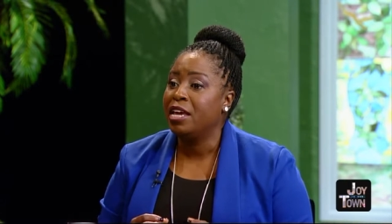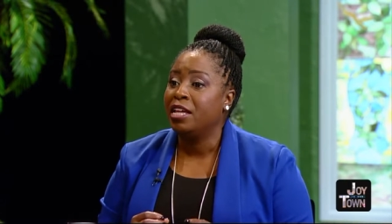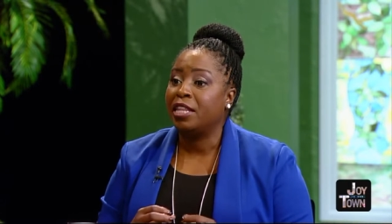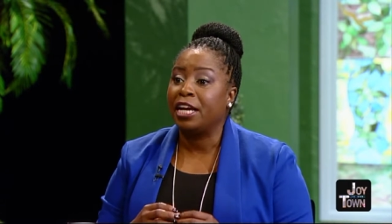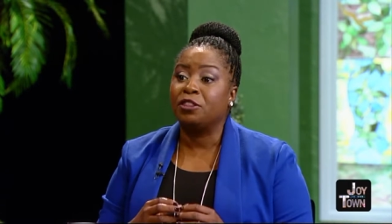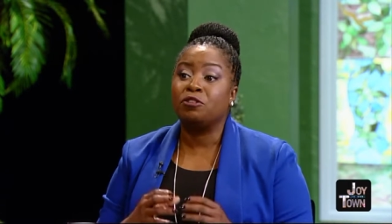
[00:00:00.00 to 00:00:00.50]

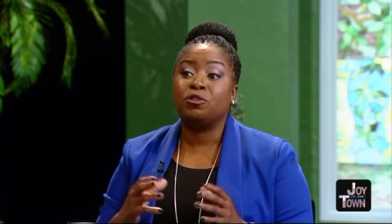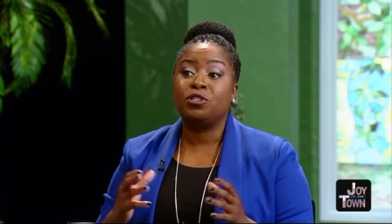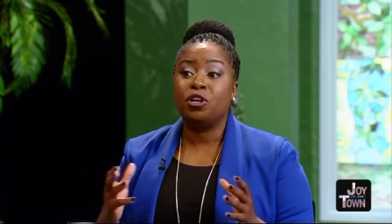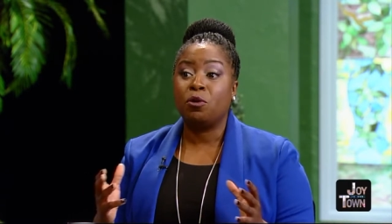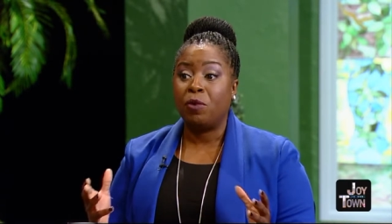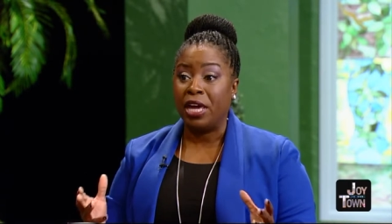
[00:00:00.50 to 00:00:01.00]
like there's
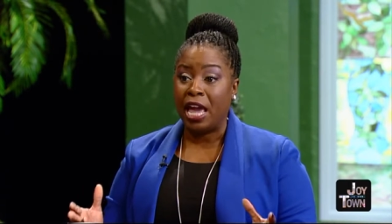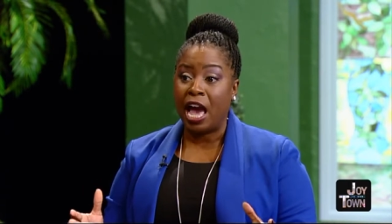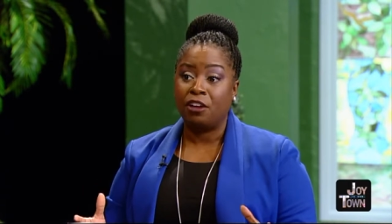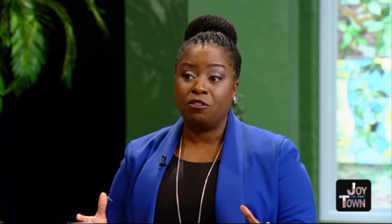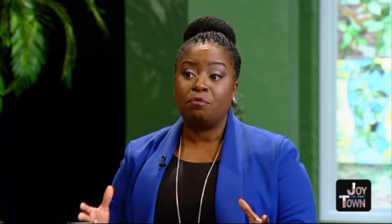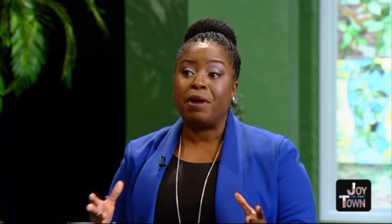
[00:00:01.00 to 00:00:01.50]
no way
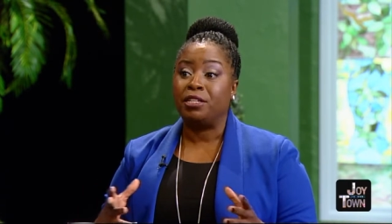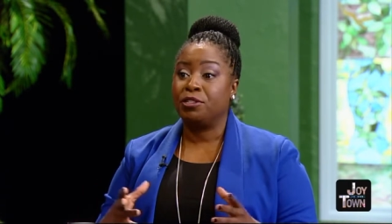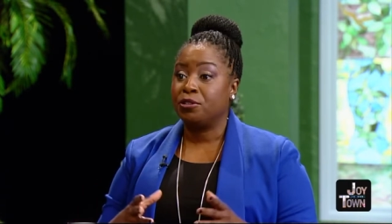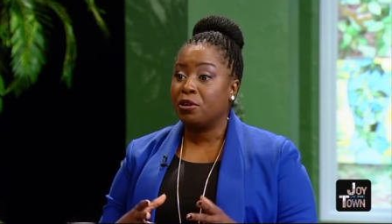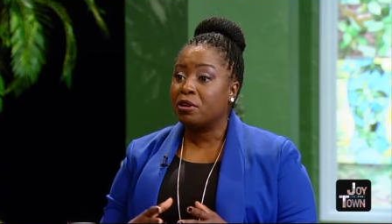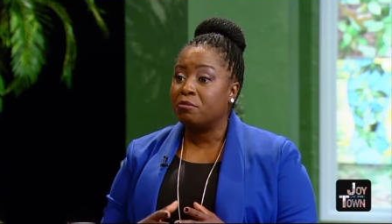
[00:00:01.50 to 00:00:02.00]
out of my
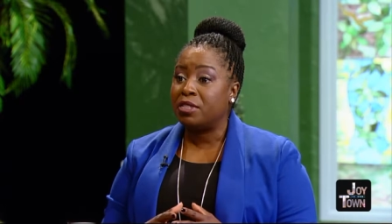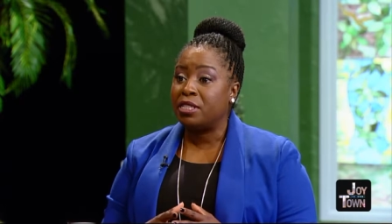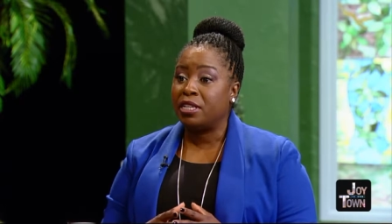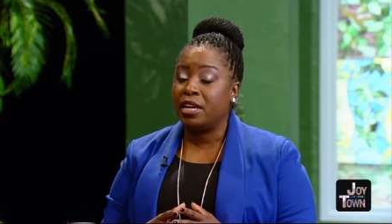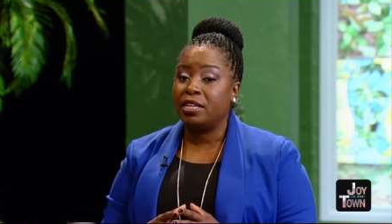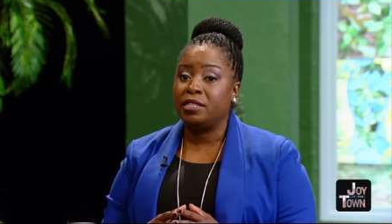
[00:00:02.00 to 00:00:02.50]

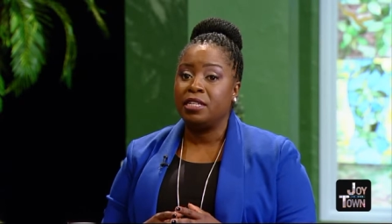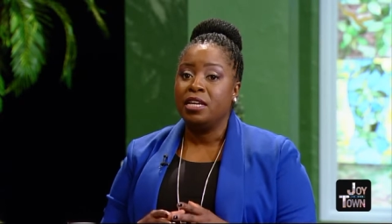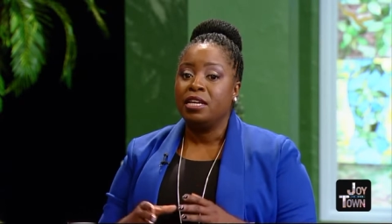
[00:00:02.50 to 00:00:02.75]
circumstance,